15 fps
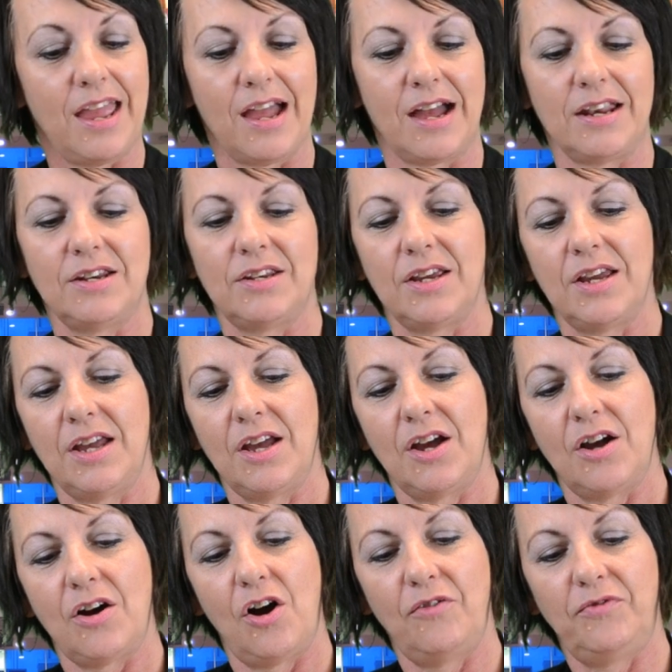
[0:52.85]
And
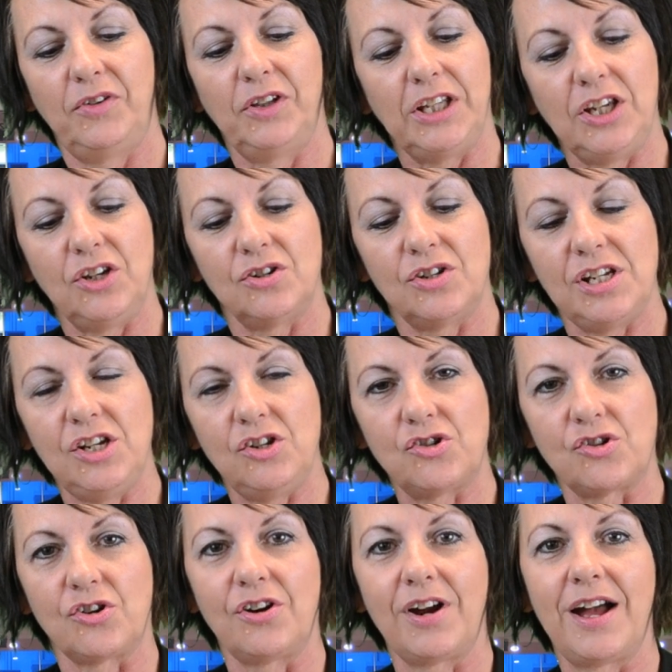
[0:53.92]
hopefully your
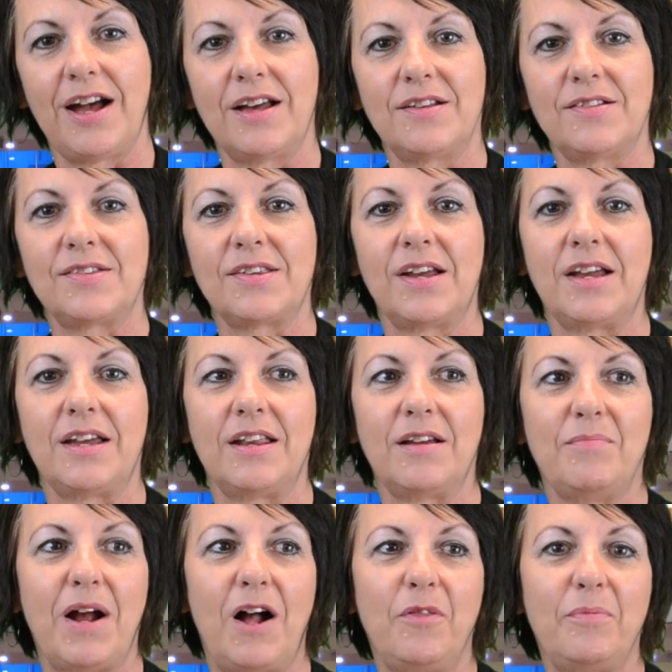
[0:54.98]
teacher has
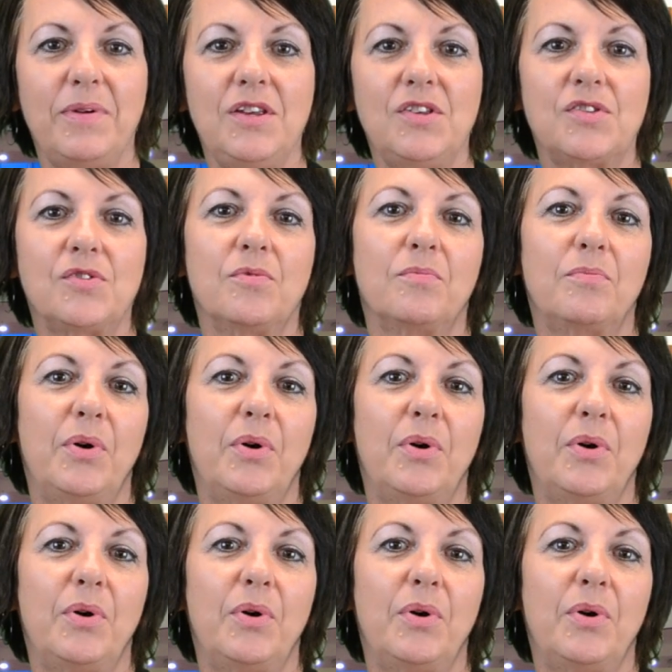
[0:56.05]
a mouthpiece